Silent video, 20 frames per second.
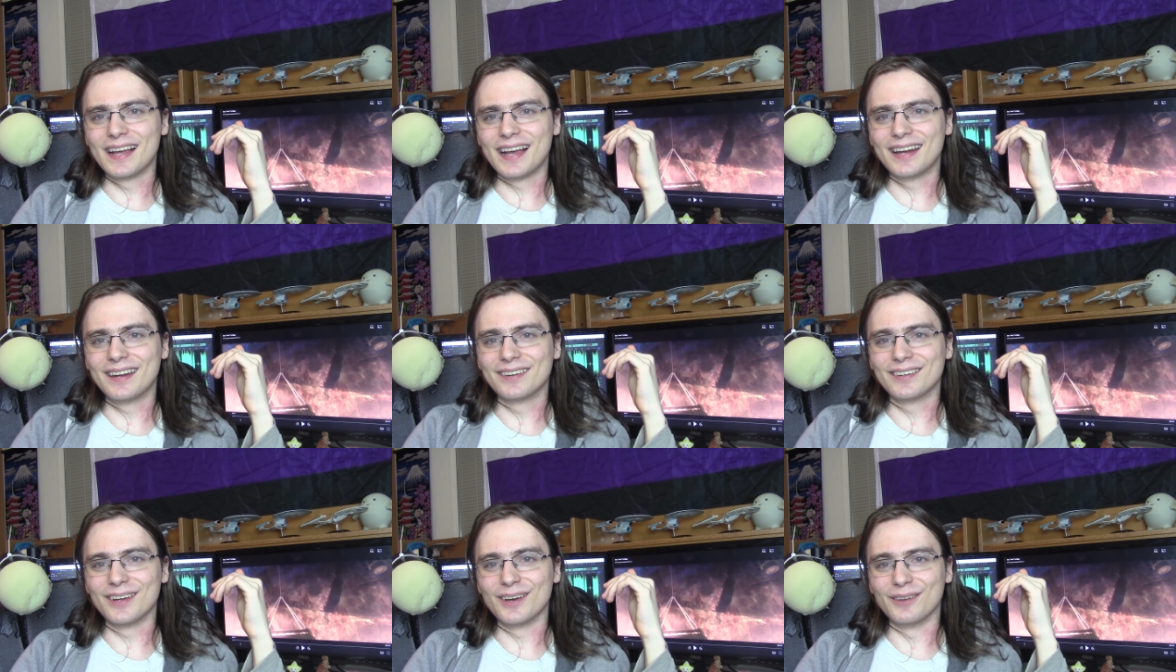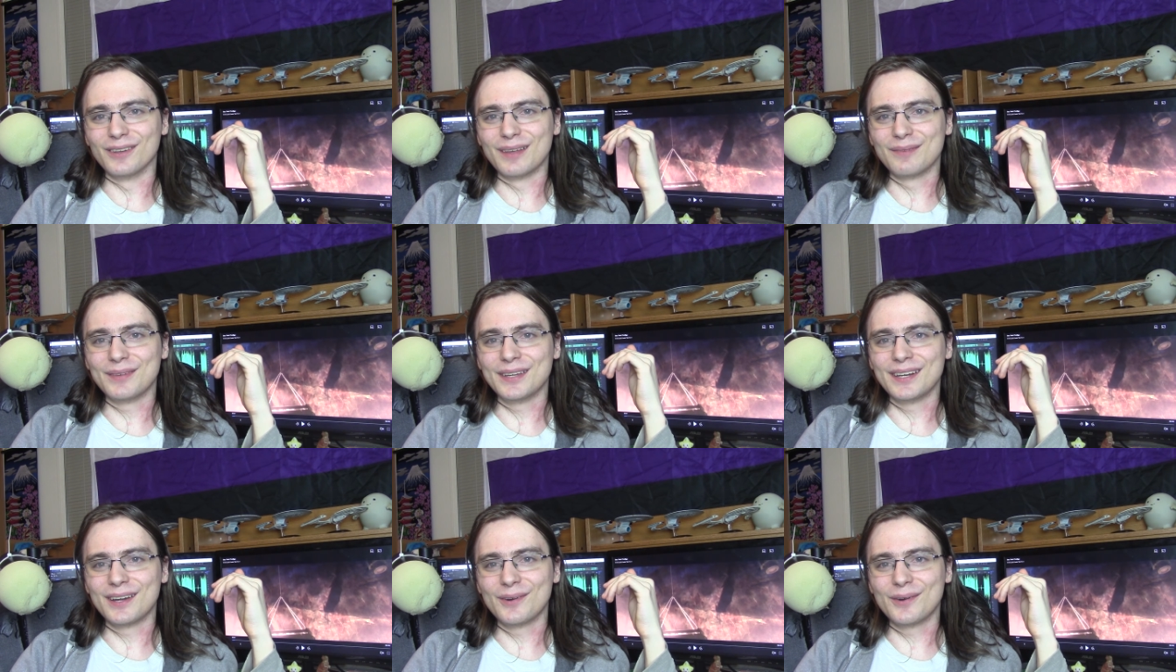I don't know.
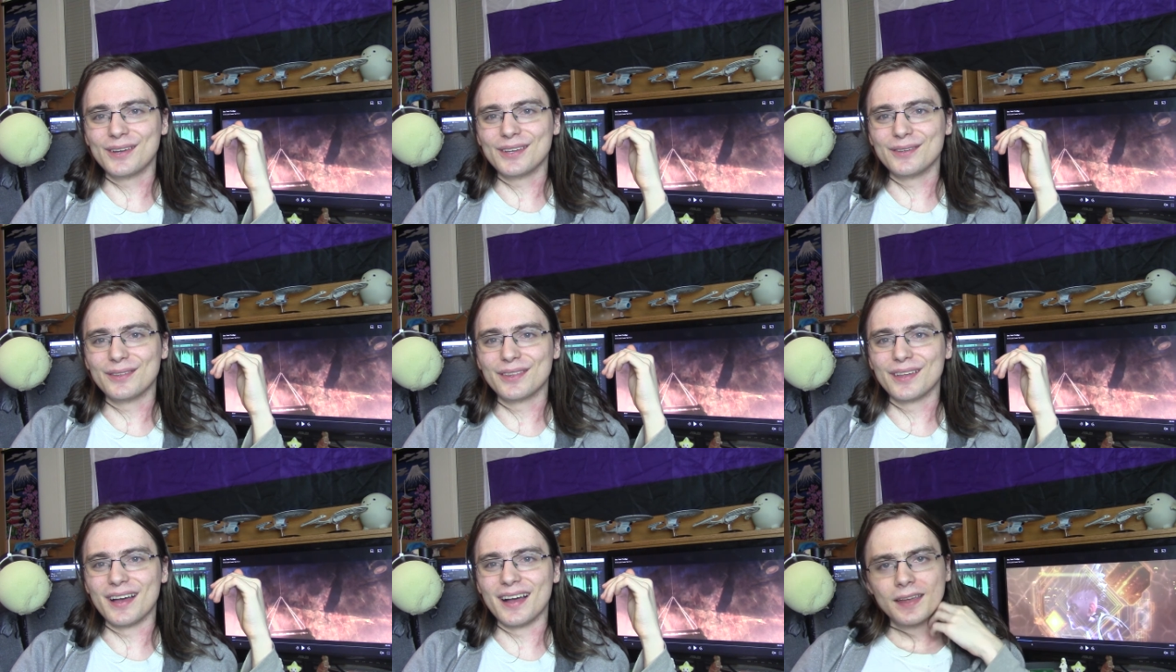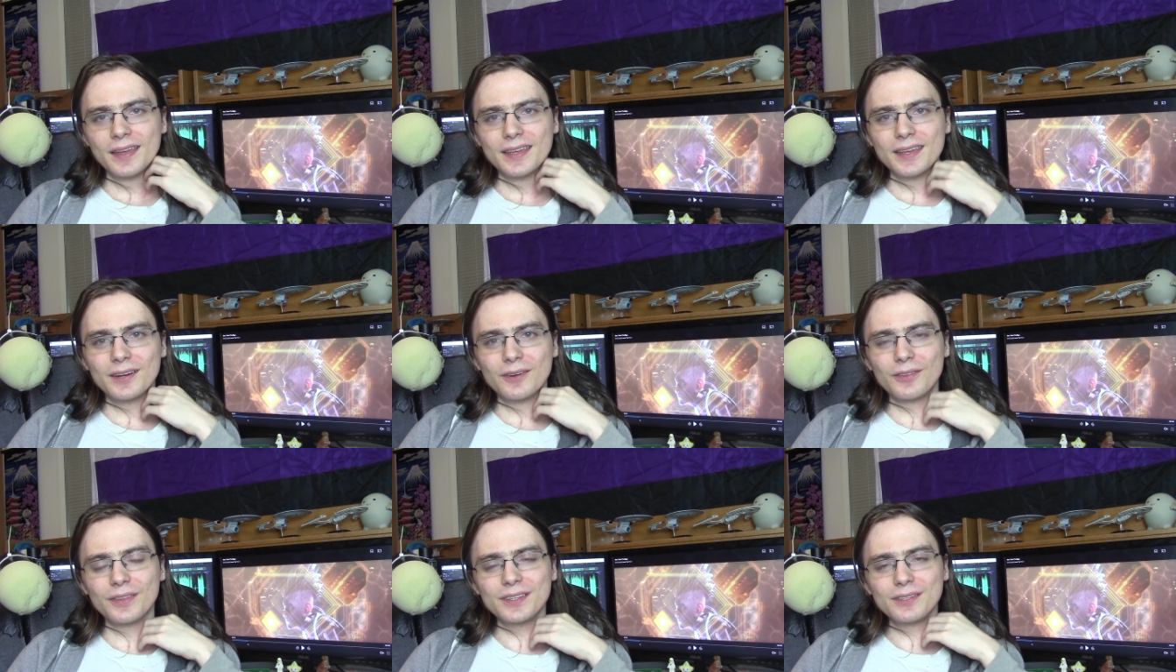Let me know what you thought.
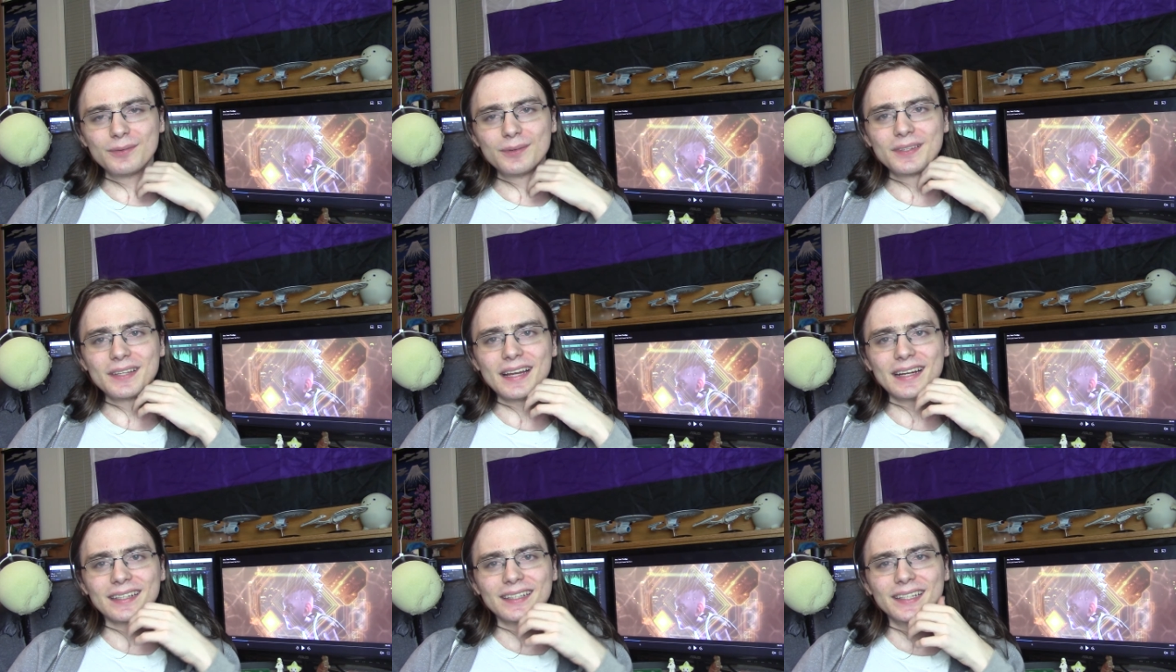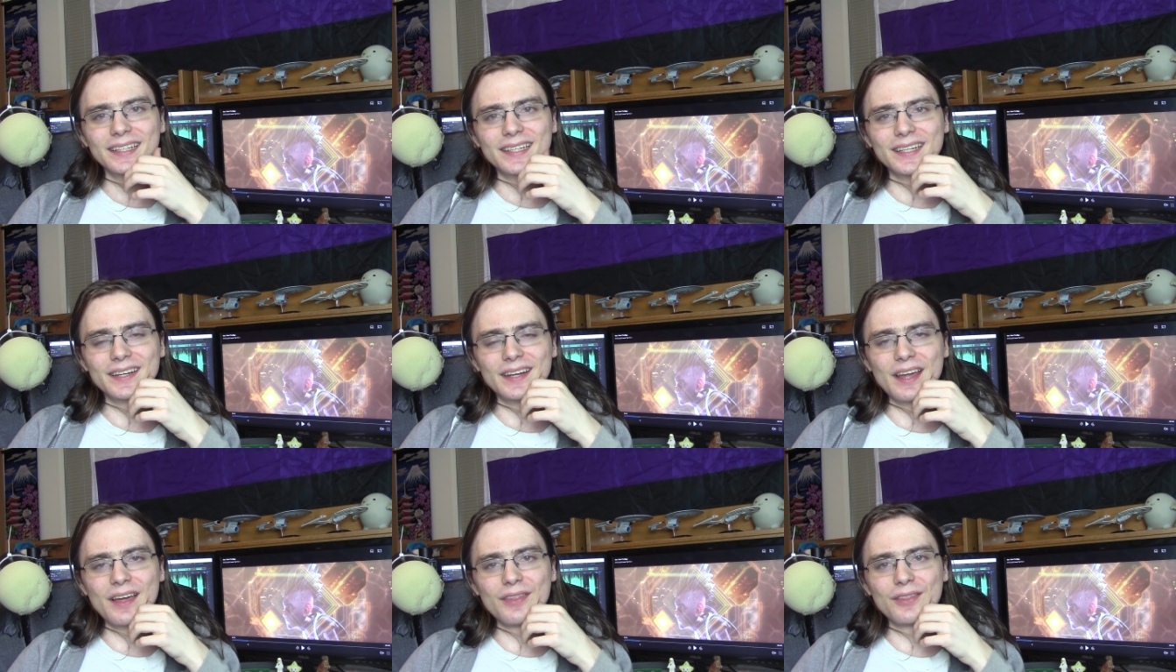This was actually
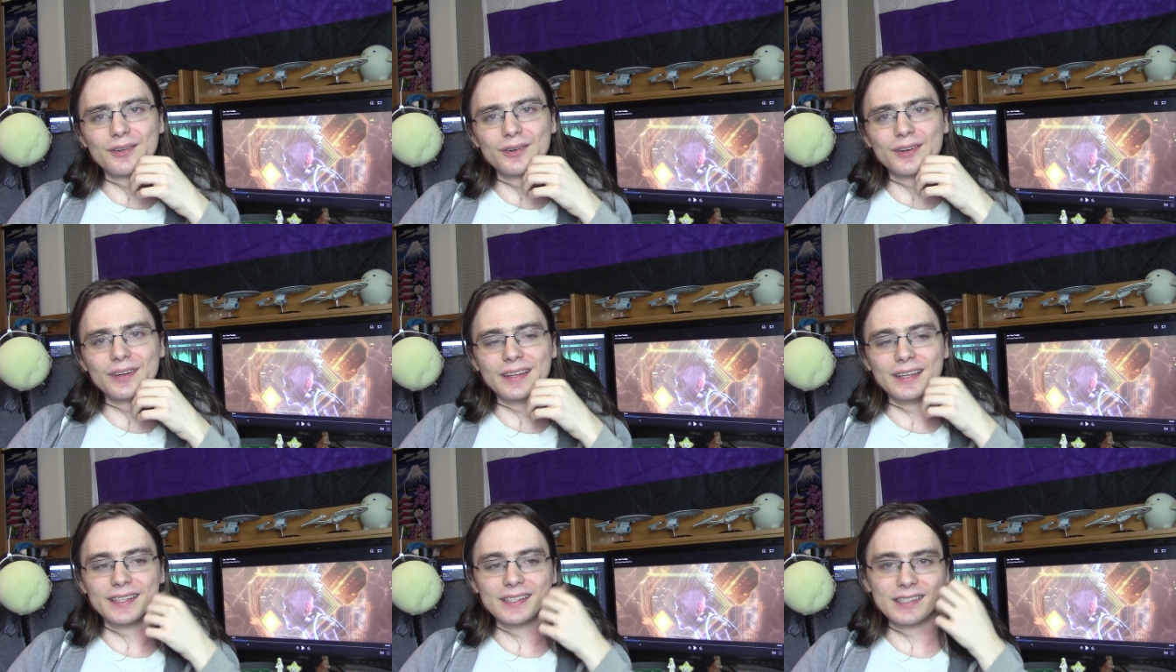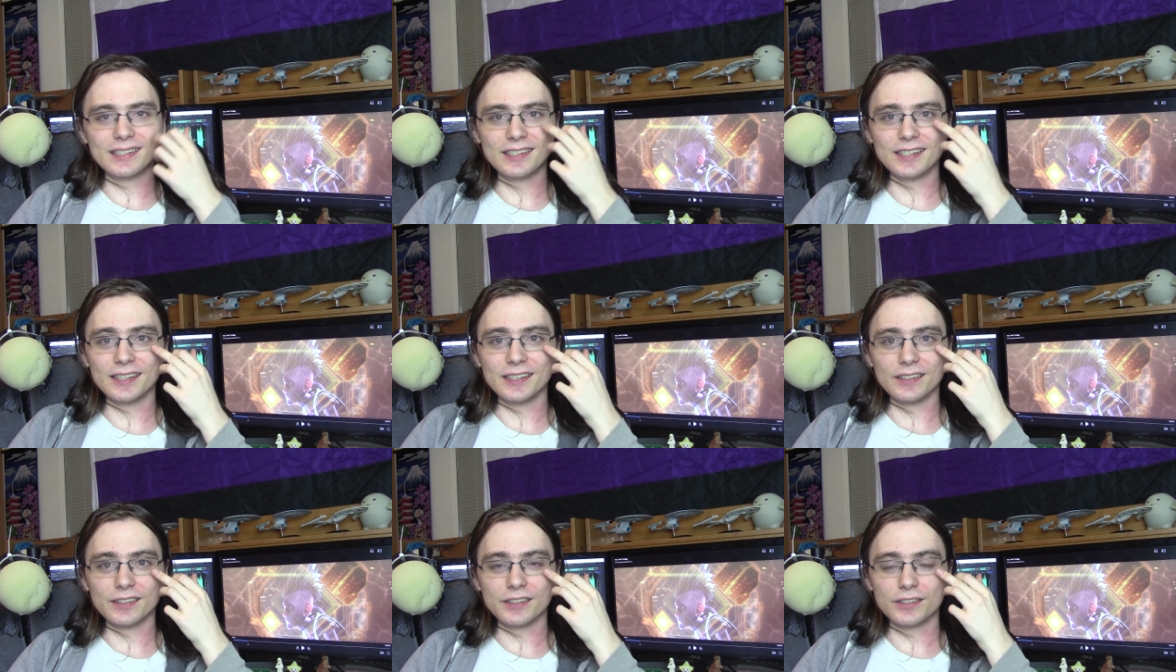another
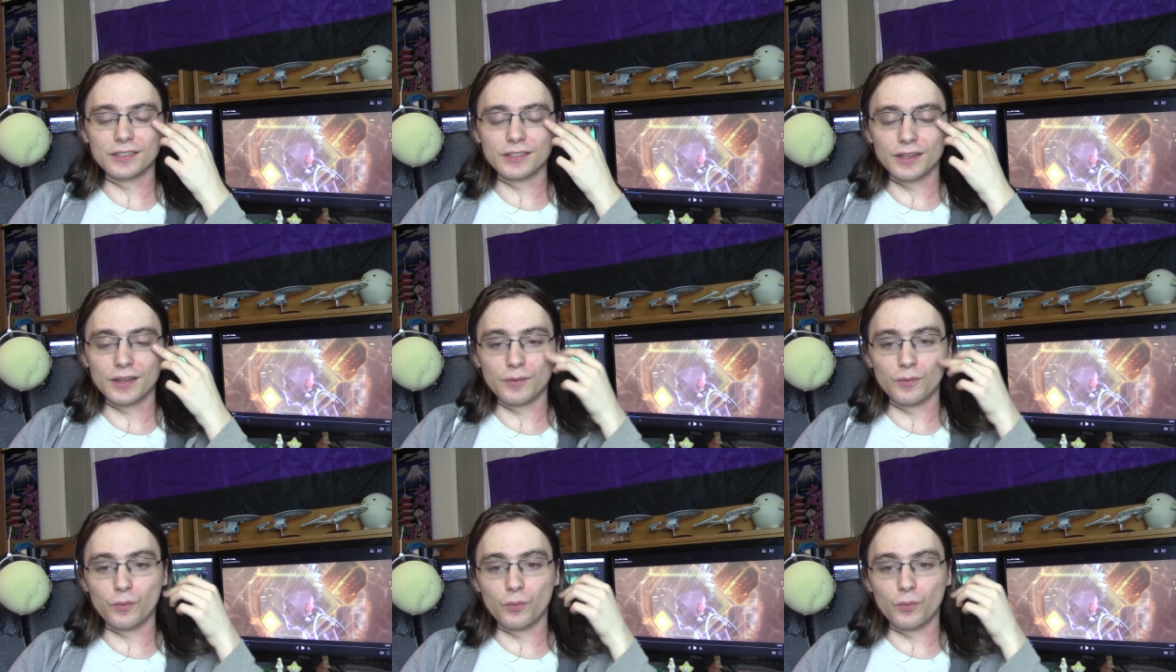instance